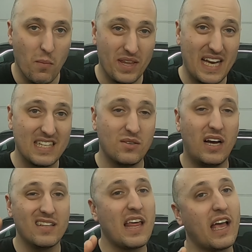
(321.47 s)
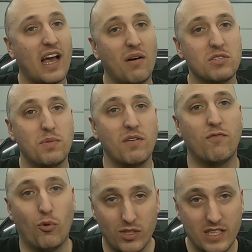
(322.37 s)
But that's why I think I would spend
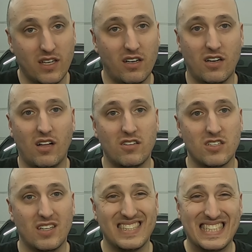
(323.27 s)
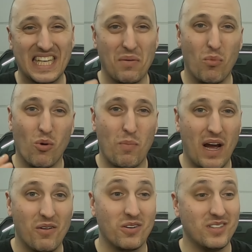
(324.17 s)
$1,400 on to get more
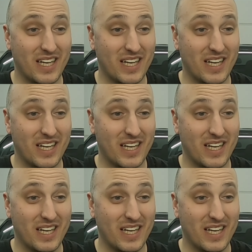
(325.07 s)
power,